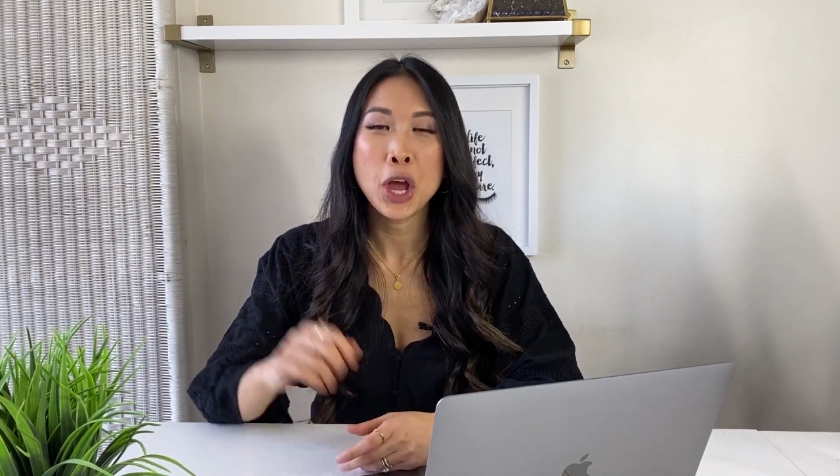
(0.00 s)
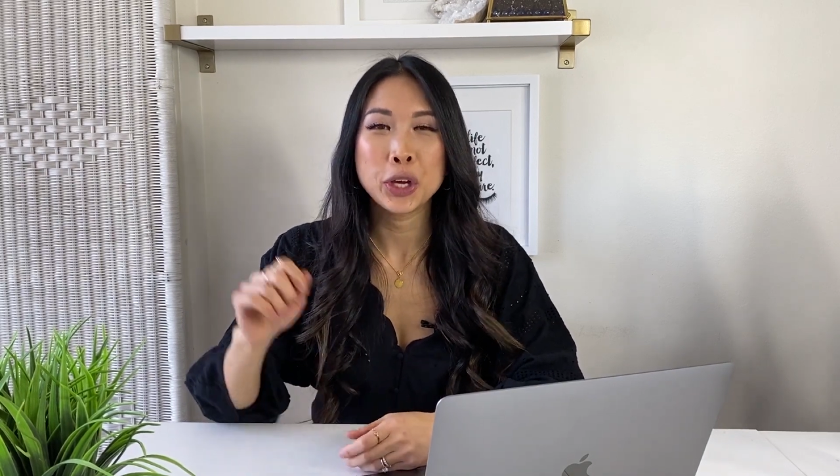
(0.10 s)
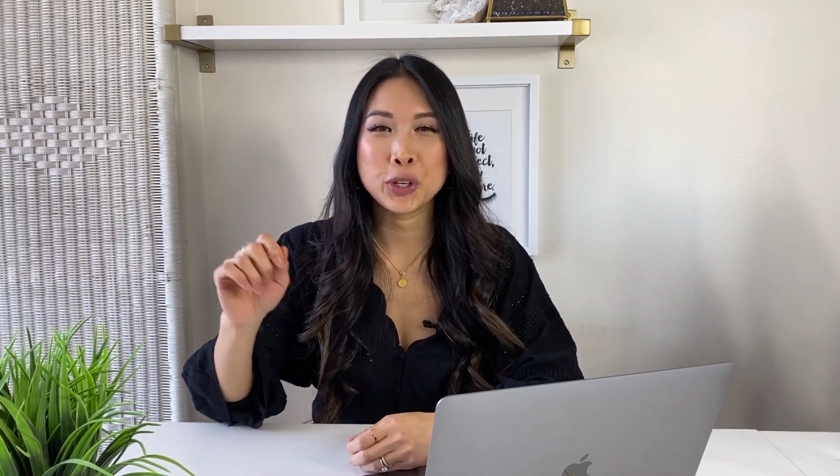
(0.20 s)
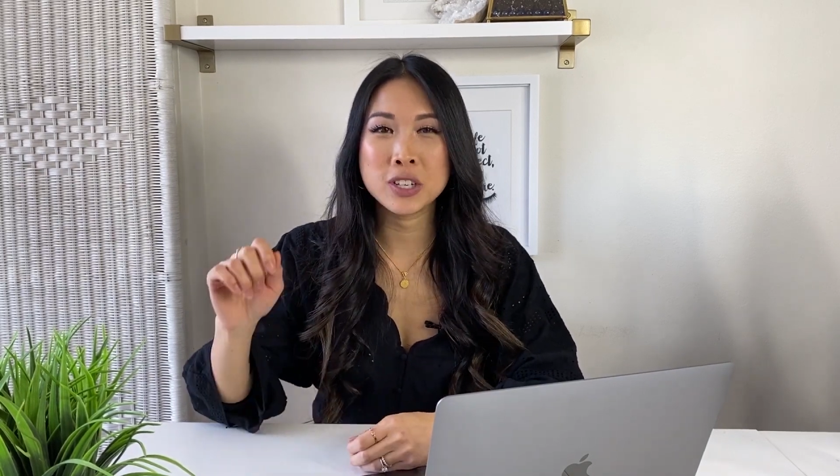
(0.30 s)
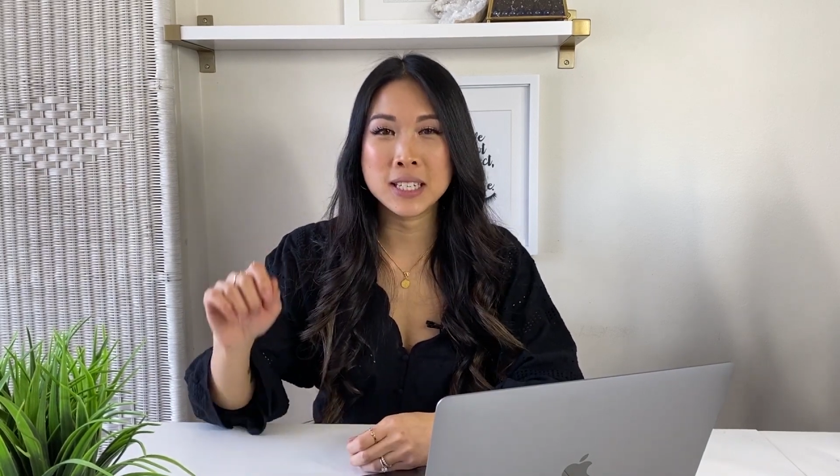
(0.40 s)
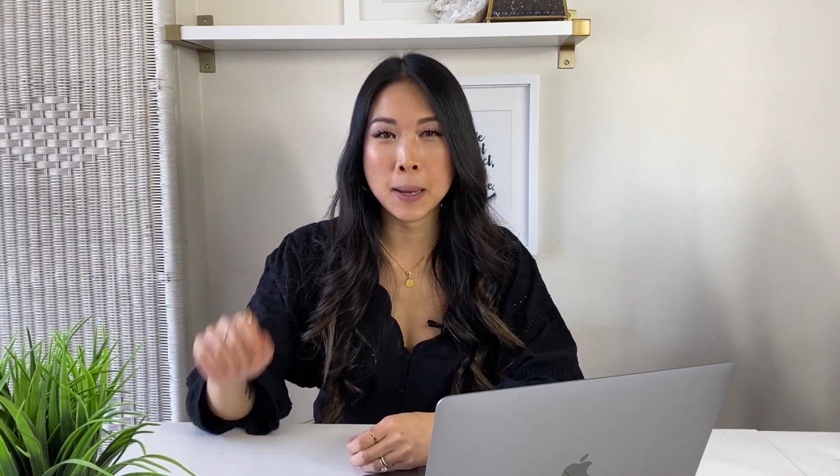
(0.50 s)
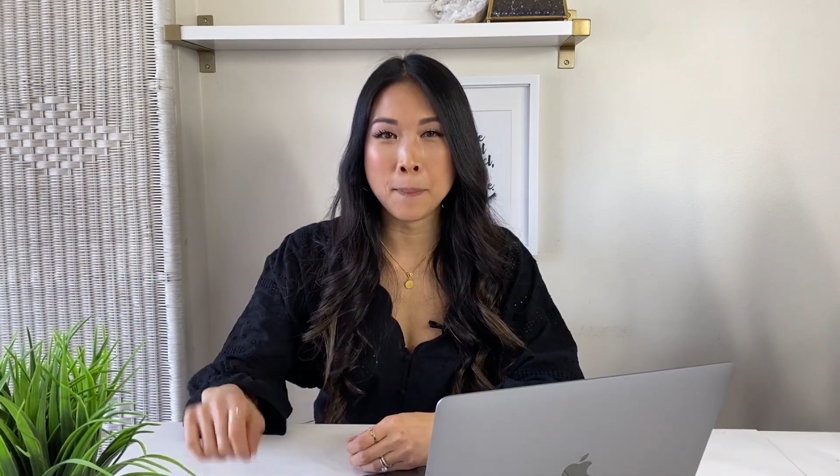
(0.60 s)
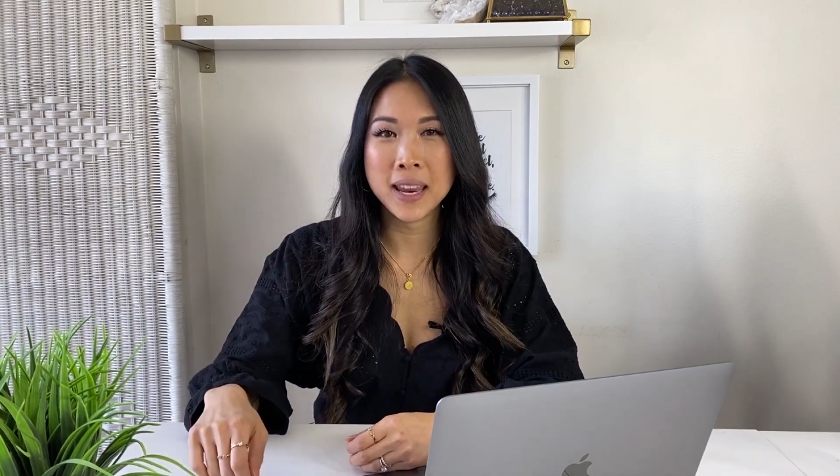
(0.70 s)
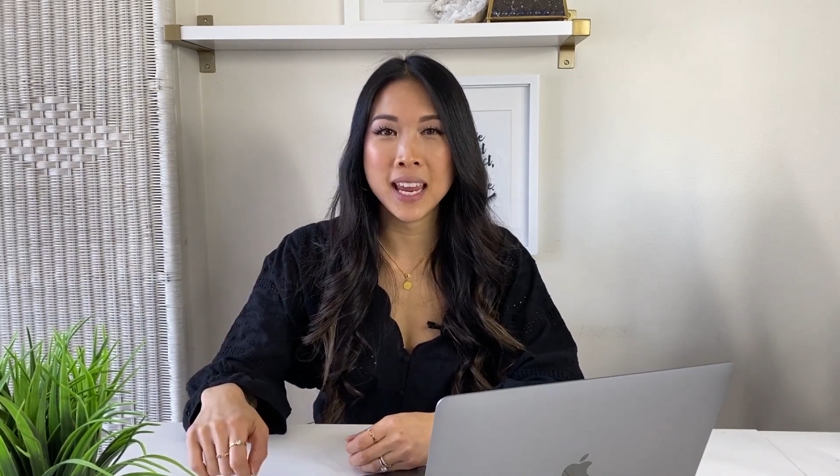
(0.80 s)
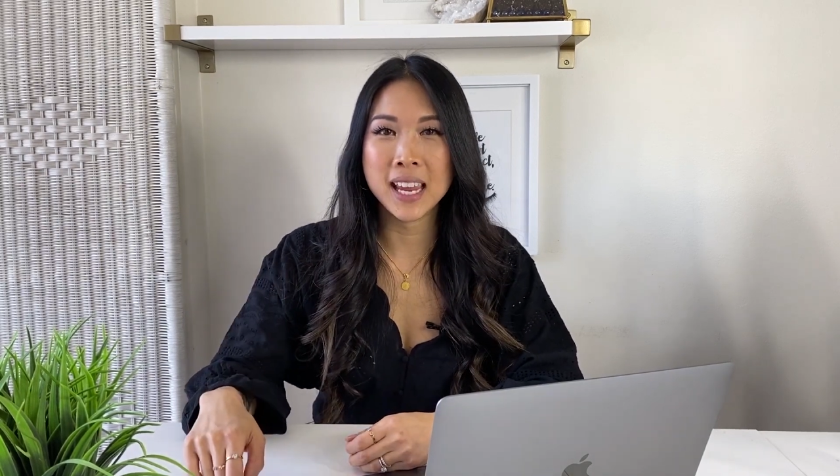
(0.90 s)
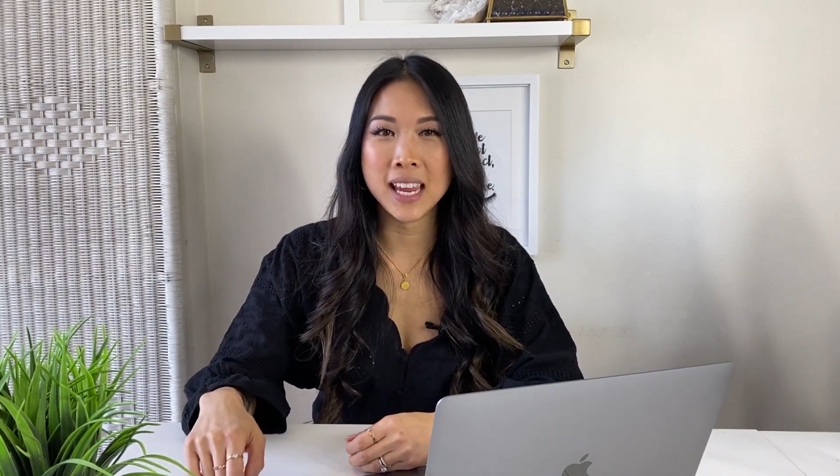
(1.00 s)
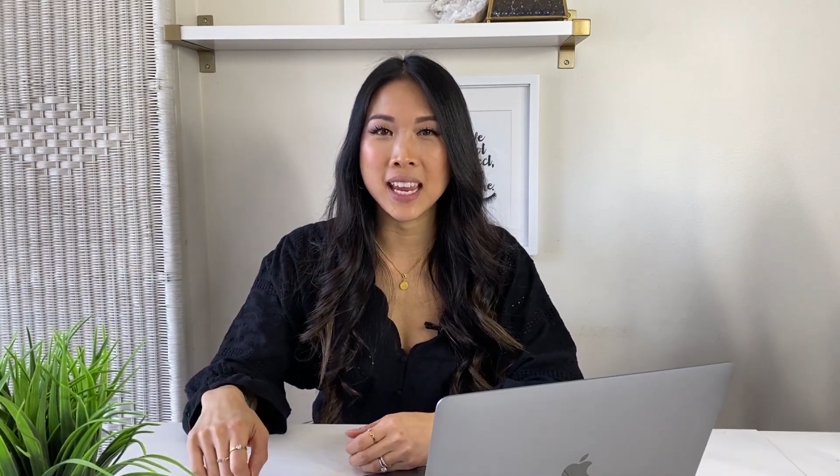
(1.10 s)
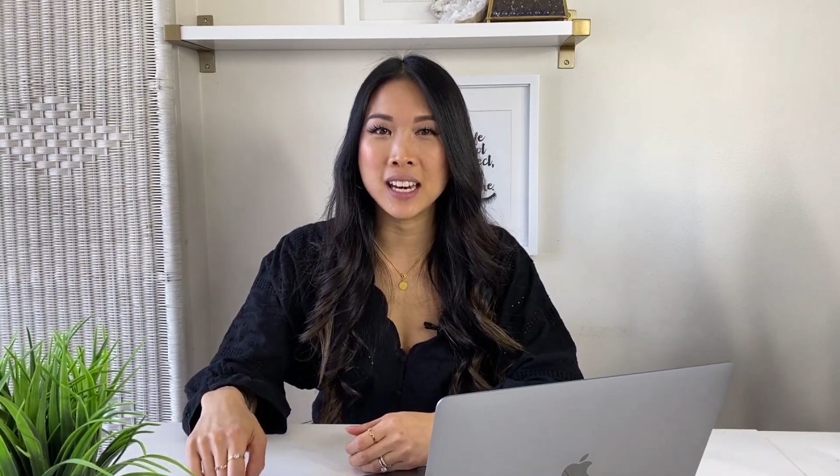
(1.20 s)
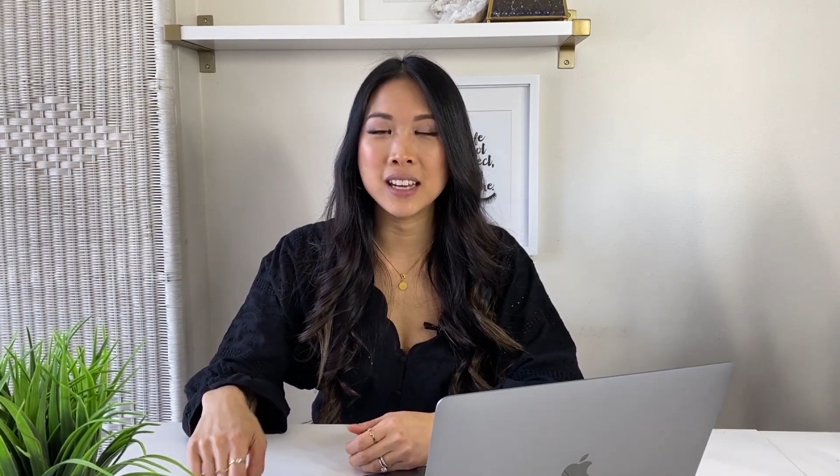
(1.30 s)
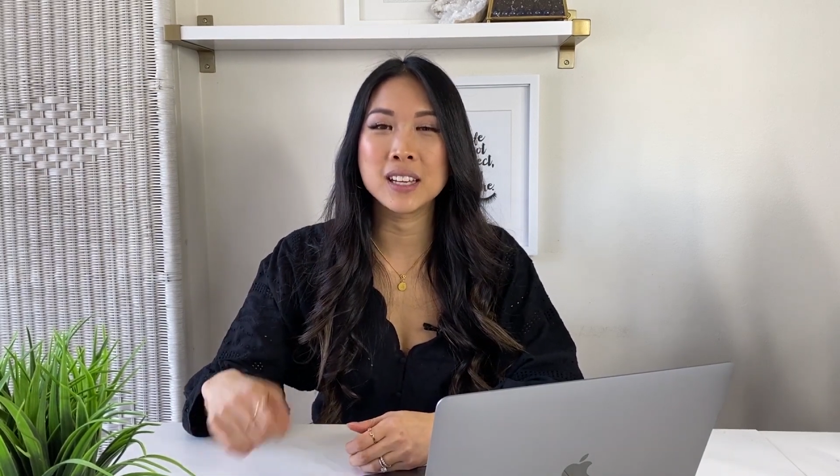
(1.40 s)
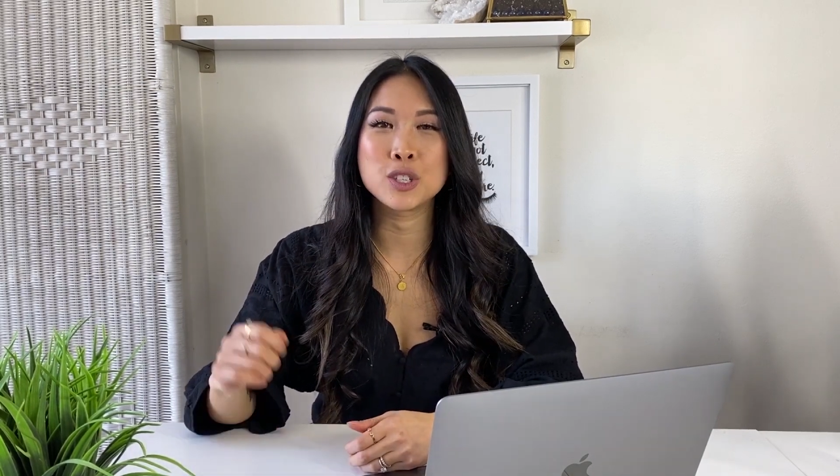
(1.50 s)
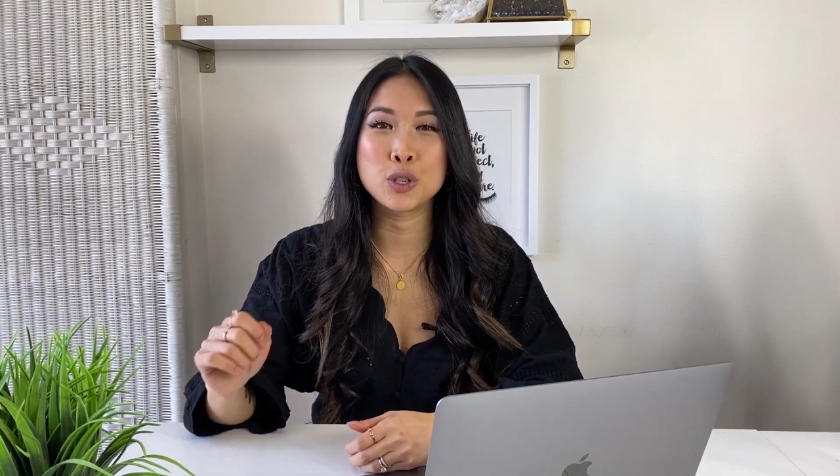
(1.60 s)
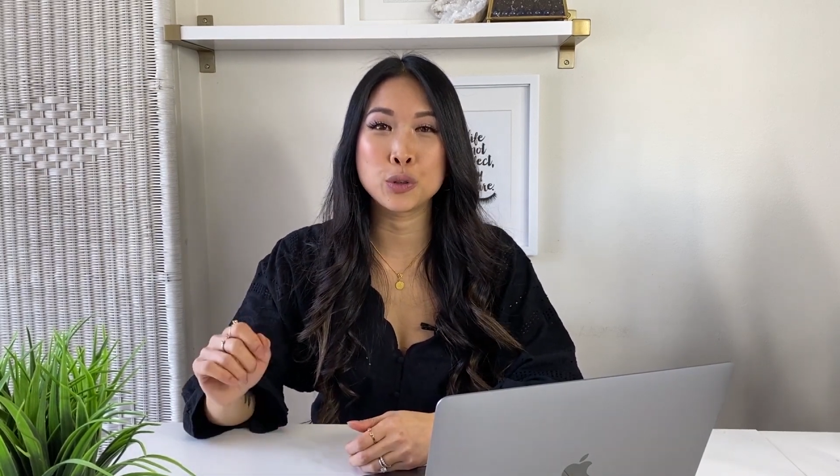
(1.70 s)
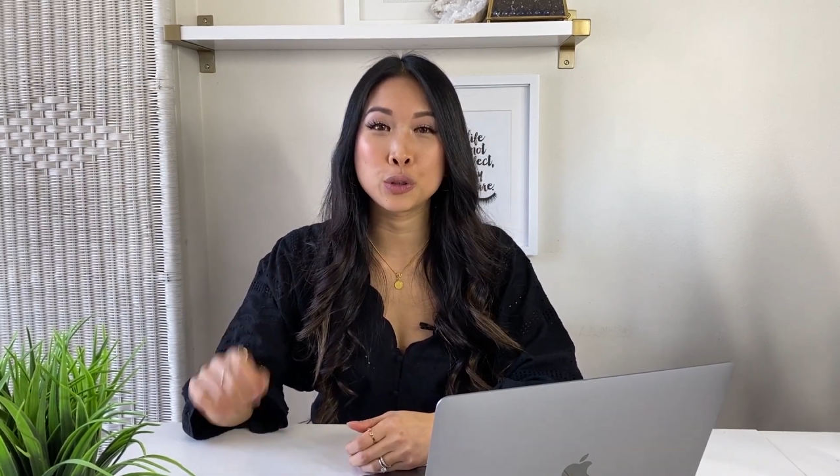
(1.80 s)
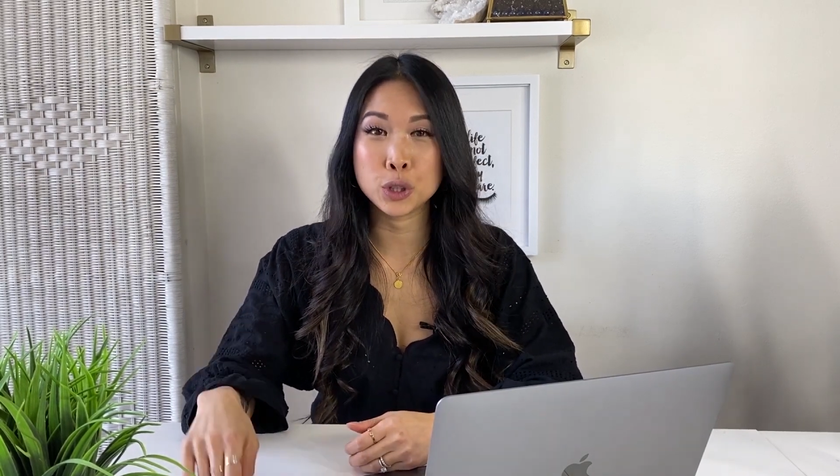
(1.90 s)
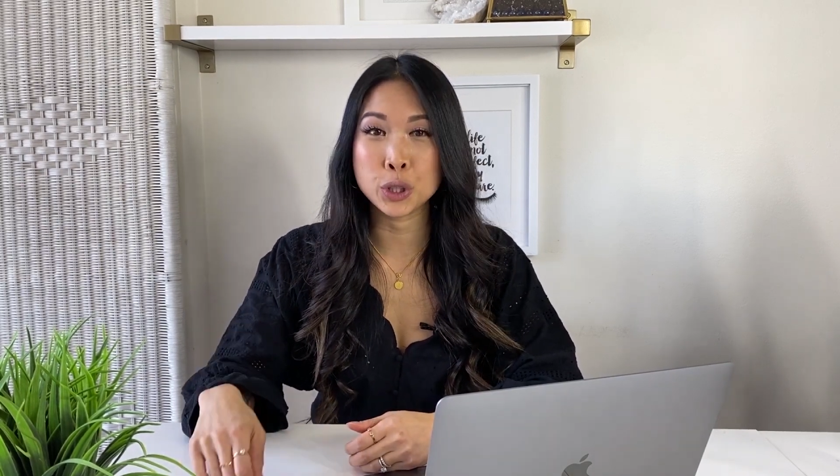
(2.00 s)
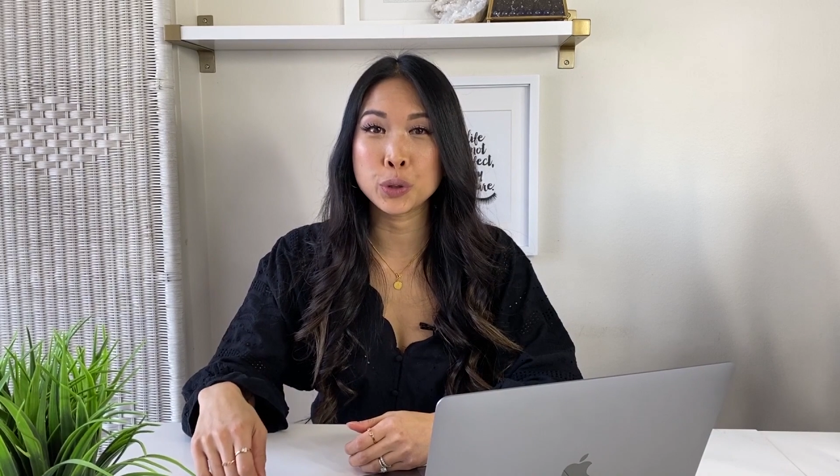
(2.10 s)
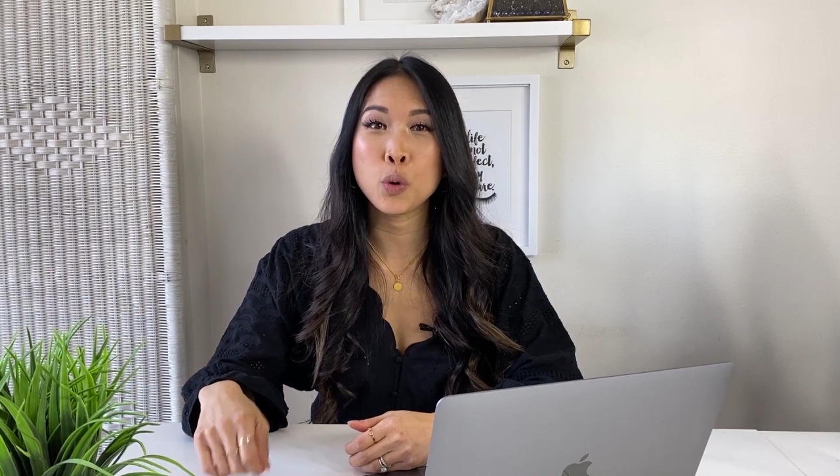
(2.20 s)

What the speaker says: you're dipping it into glue